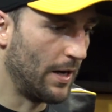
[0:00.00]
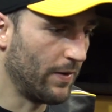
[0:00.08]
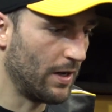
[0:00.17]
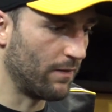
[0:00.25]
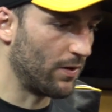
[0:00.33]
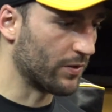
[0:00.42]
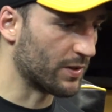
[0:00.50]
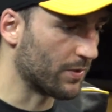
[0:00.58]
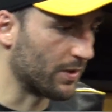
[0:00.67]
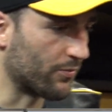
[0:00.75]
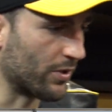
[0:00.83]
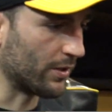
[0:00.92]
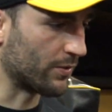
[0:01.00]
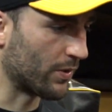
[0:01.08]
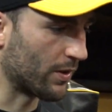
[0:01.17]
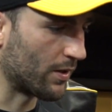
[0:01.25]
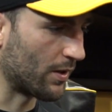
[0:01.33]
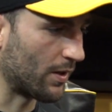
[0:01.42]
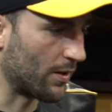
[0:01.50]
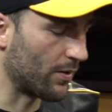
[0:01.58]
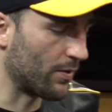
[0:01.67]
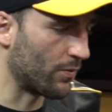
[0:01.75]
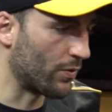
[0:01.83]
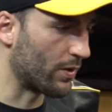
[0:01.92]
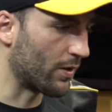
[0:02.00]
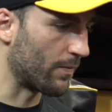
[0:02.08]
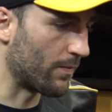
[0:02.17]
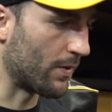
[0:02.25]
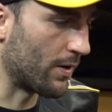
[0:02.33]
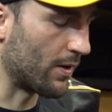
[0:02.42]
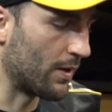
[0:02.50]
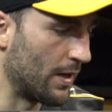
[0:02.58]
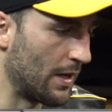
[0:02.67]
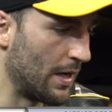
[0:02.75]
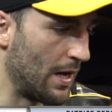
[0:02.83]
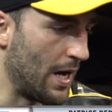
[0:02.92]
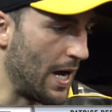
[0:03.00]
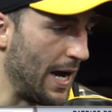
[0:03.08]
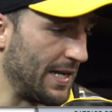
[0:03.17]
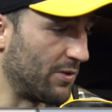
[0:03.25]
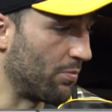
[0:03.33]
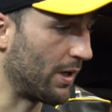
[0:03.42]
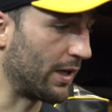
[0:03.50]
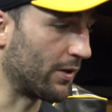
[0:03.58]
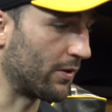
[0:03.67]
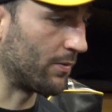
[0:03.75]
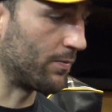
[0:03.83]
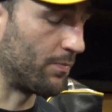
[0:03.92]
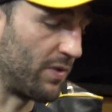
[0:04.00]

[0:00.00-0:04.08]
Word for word: I mean, I've always been impressed with uh, with him uh, as a player.